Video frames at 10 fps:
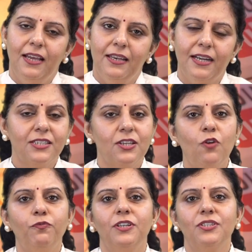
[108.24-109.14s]
Let us
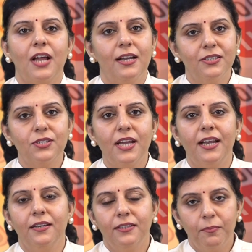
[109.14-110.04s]
now first
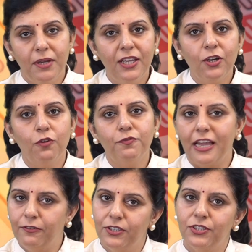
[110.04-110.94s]
understand the meaning of
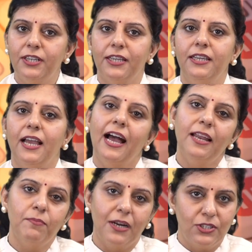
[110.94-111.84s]
diversity
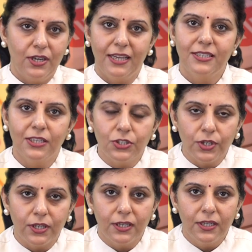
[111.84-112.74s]
and marginalization.